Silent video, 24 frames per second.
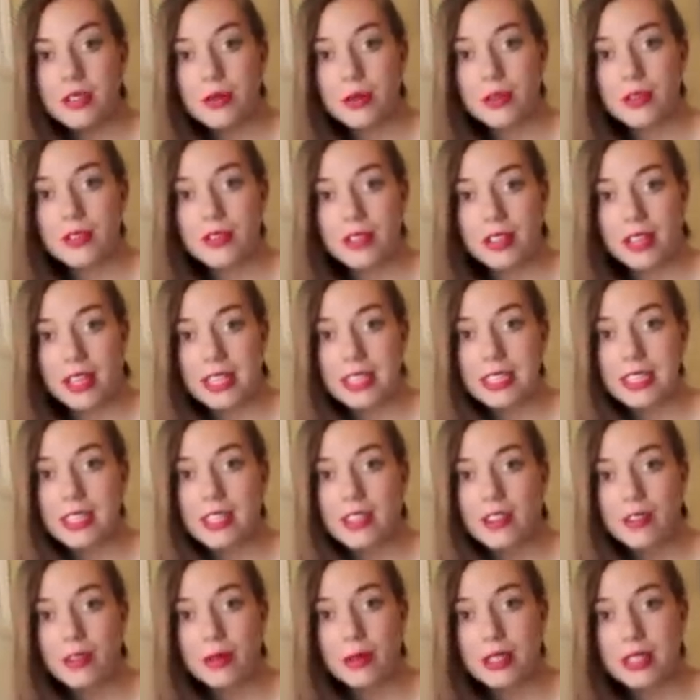sort of an
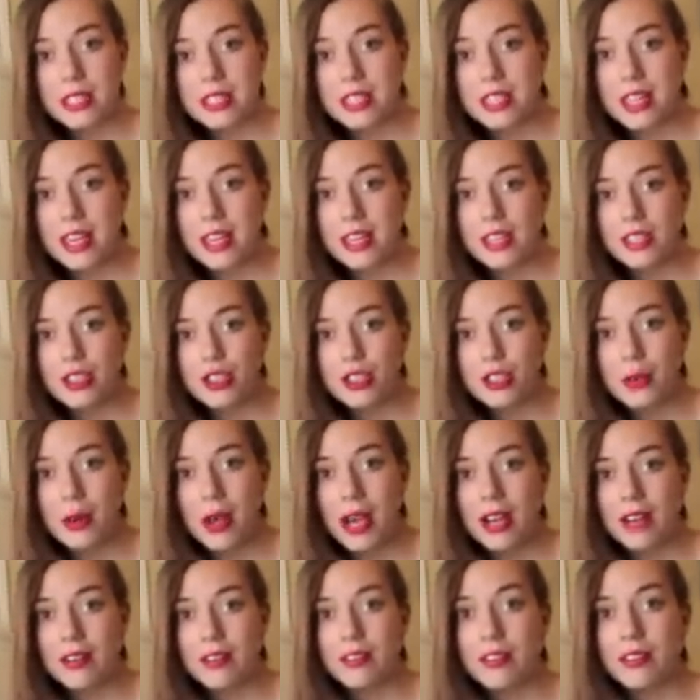idea of what it's like to
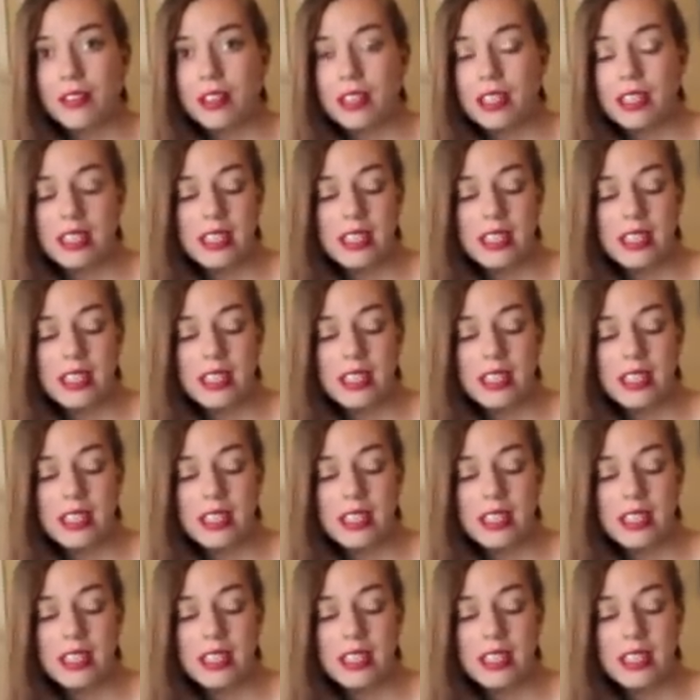have an